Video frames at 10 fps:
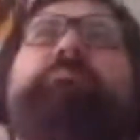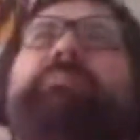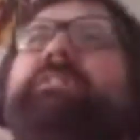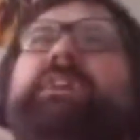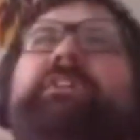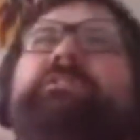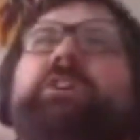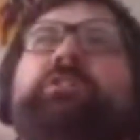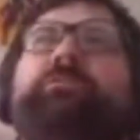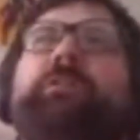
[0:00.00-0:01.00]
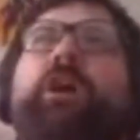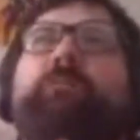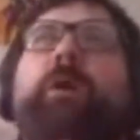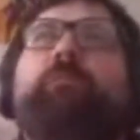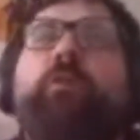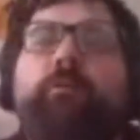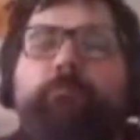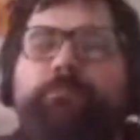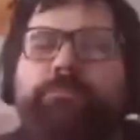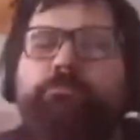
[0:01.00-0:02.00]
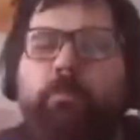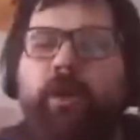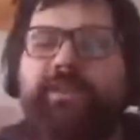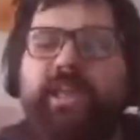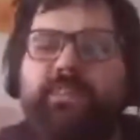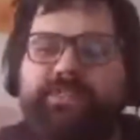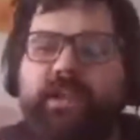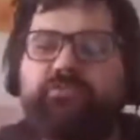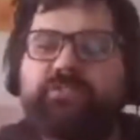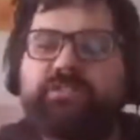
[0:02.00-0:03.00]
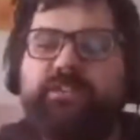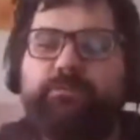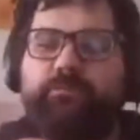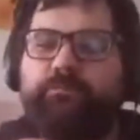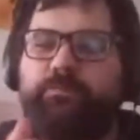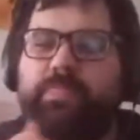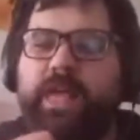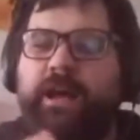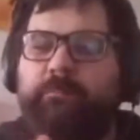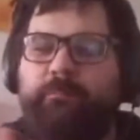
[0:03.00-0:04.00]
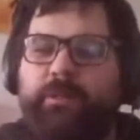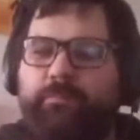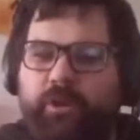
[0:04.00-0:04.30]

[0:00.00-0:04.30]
Yeah. So I've got Mike Kalinowski by